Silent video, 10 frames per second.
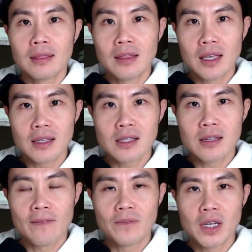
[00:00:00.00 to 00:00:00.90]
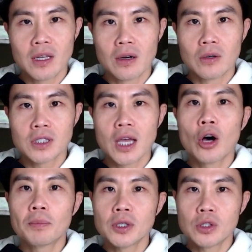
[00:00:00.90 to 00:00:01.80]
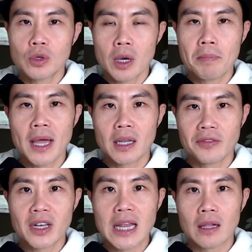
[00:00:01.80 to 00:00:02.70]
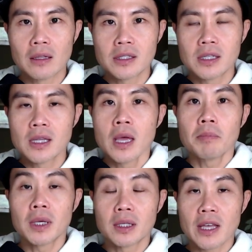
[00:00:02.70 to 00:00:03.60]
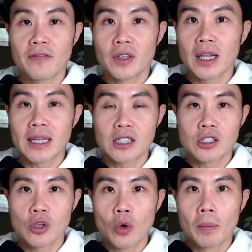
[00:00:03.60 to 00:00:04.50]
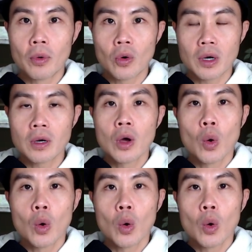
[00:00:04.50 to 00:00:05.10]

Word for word: this video to help you do competitive analysis because I feel like it's so important.